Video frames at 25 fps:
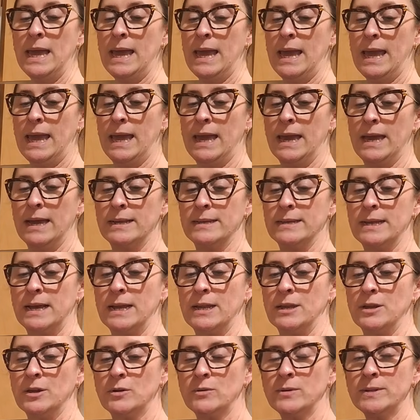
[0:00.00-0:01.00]
And I
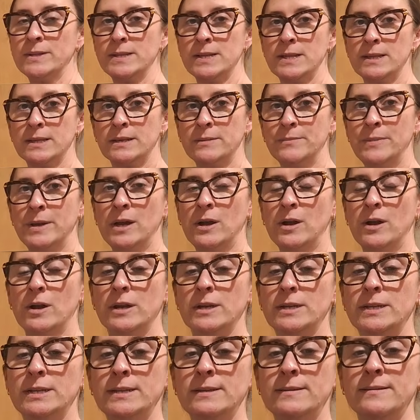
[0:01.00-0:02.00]
know it's a little bit
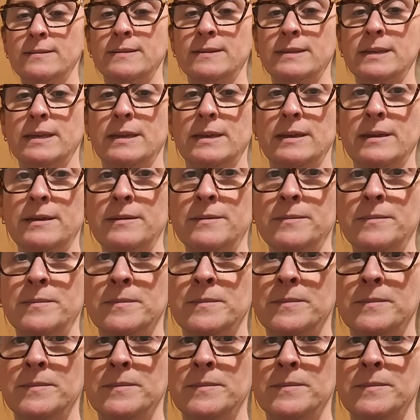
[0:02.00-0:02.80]
hard to see,